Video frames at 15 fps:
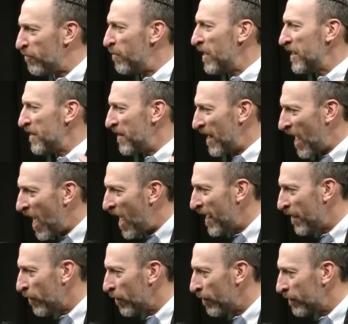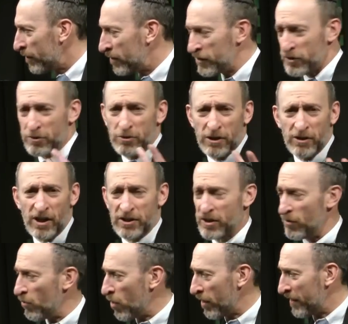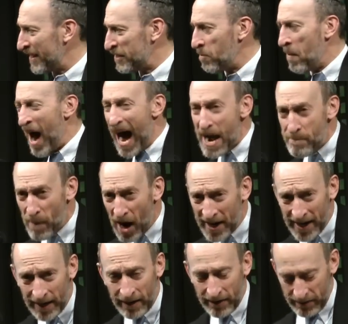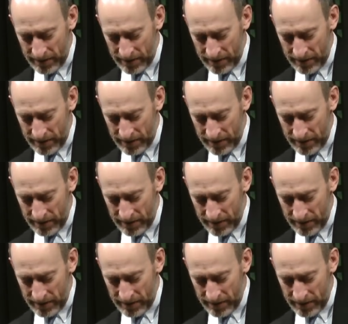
of money that I earn, because Susan doesn't work, it's my money.